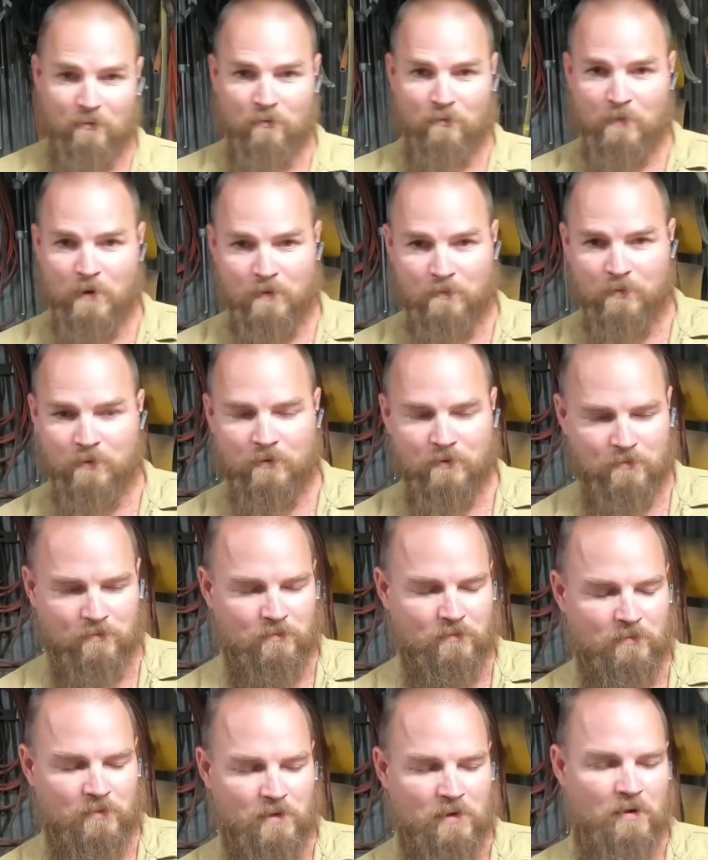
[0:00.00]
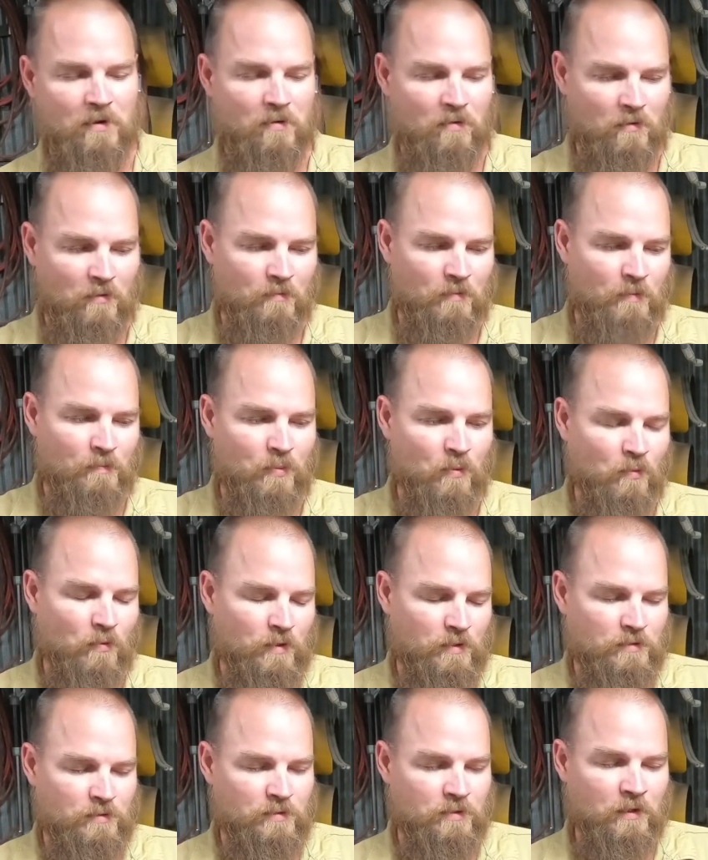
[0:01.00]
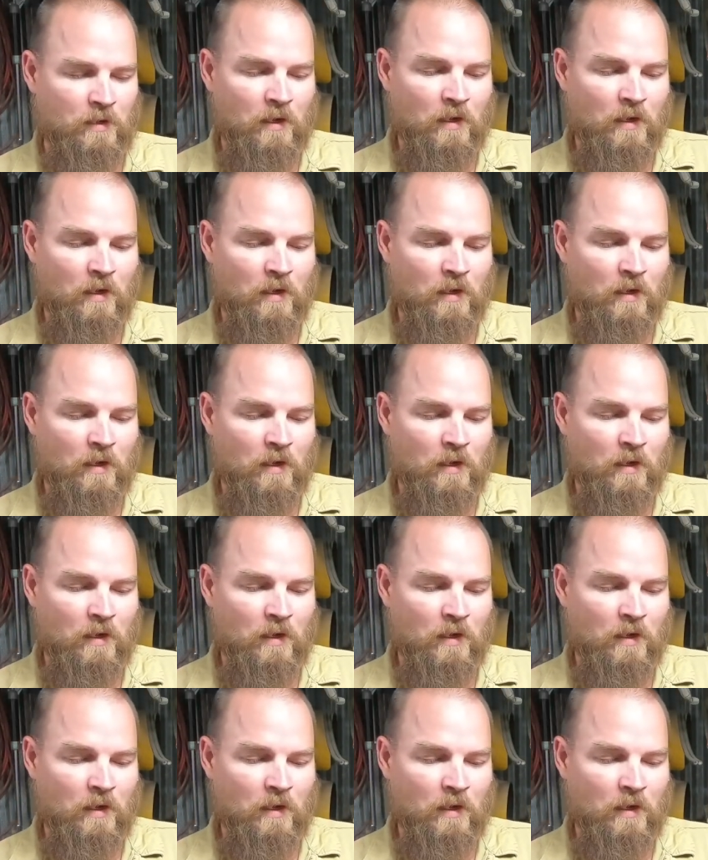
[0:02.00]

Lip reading: remember all of my points.